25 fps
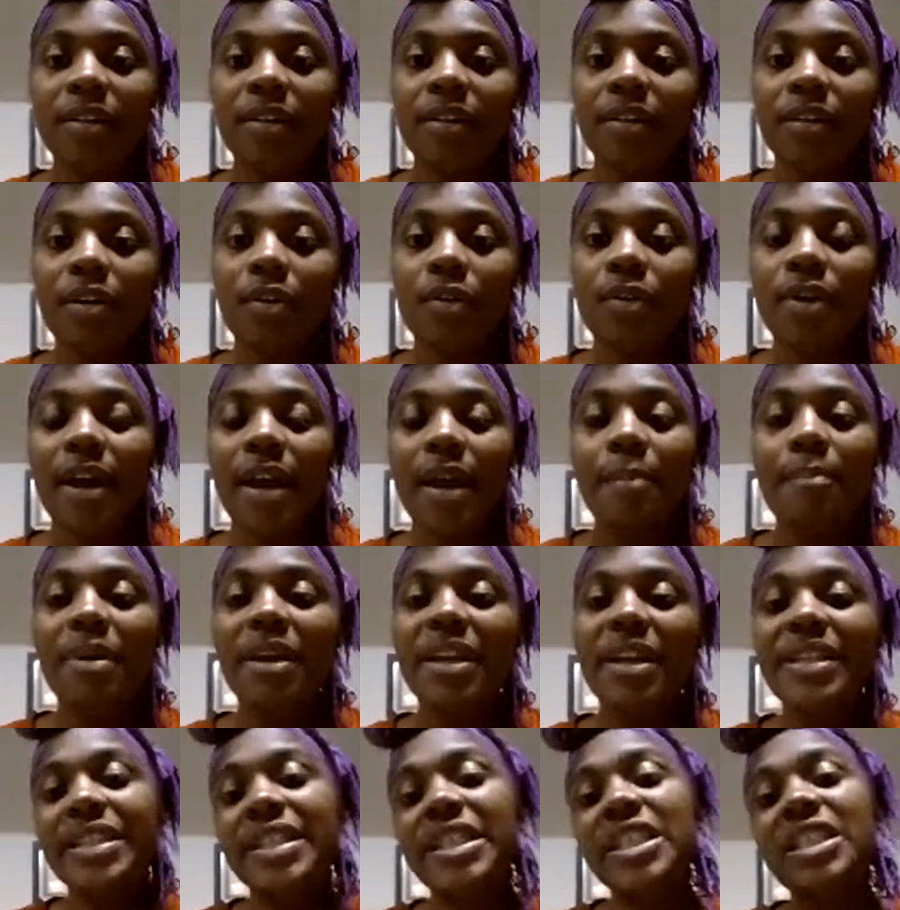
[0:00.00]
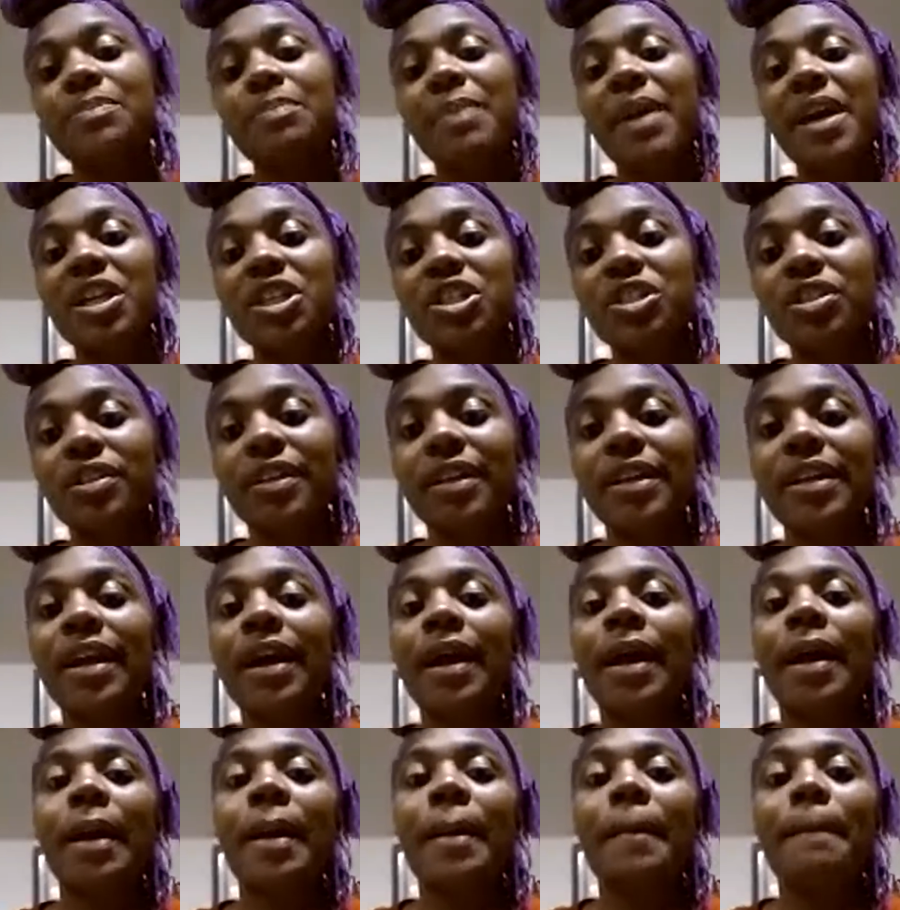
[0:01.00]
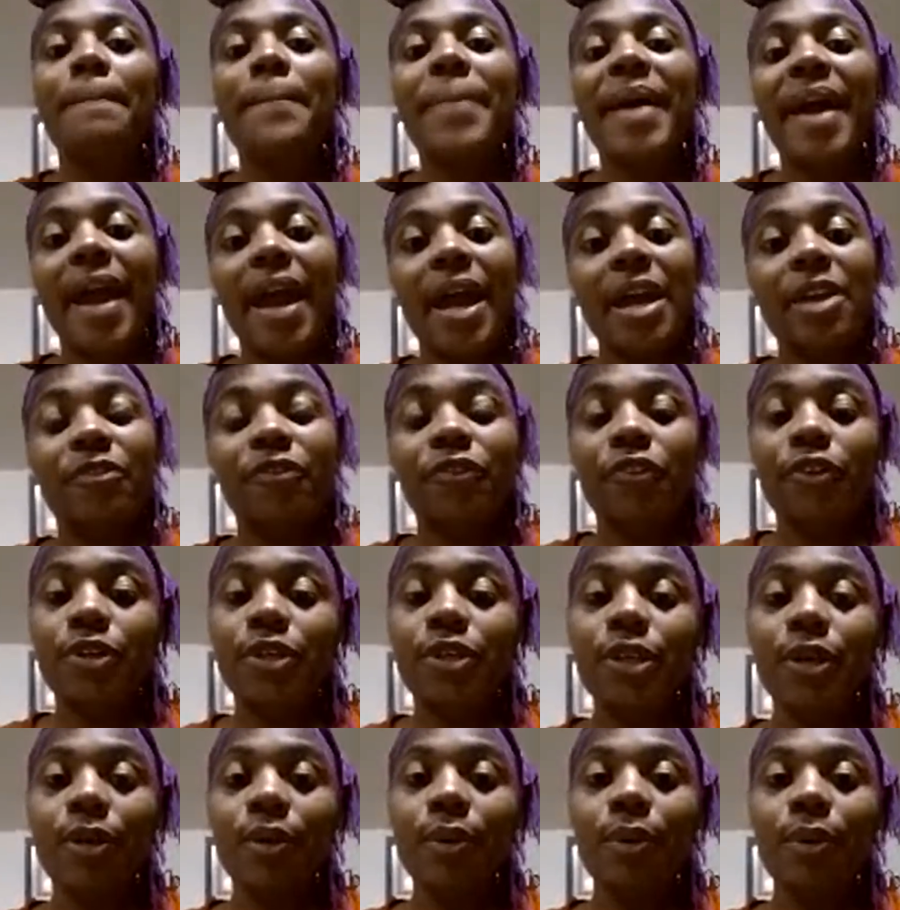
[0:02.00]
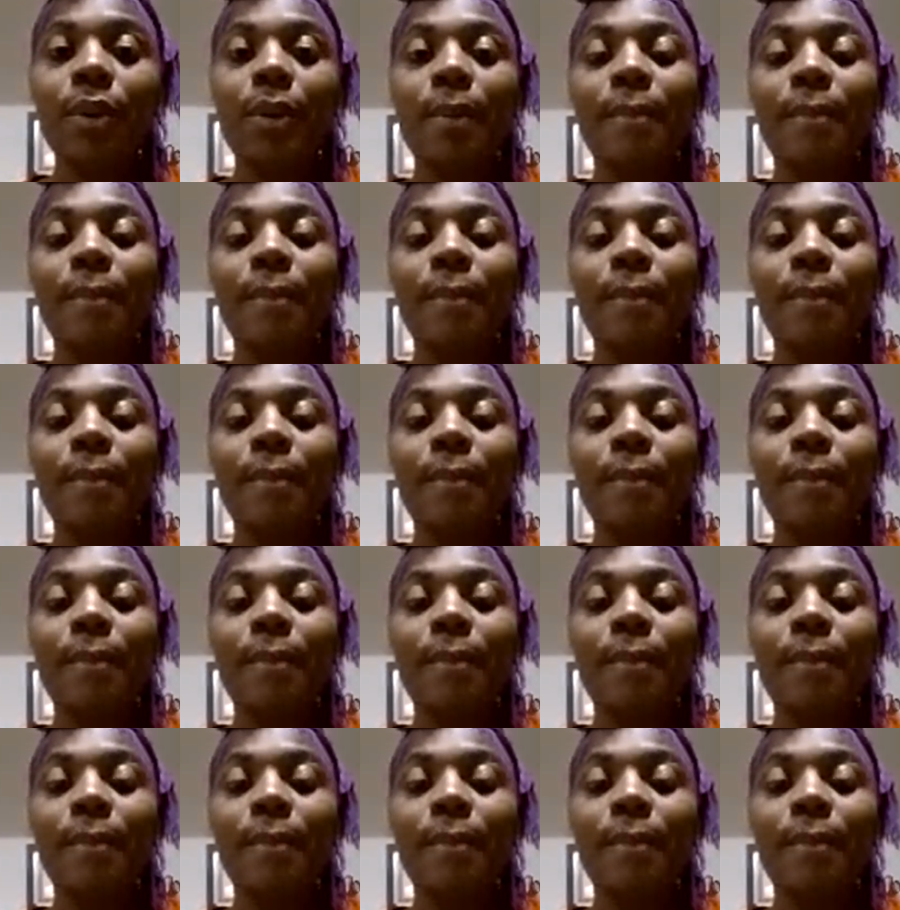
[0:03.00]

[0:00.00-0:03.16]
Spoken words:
Okay, but it's especially bad for you,